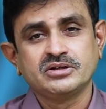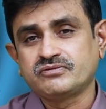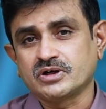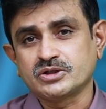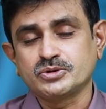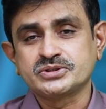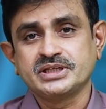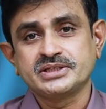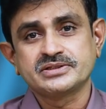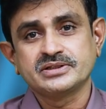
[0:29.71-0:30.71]
For those
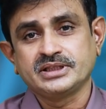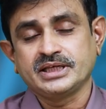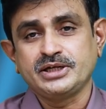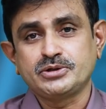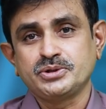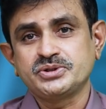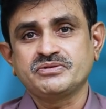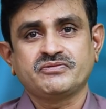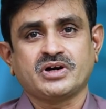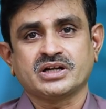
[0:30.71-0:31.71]
things, they introduced
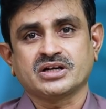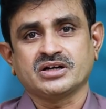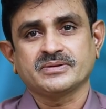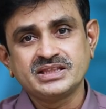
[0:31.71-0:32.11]
FATCA.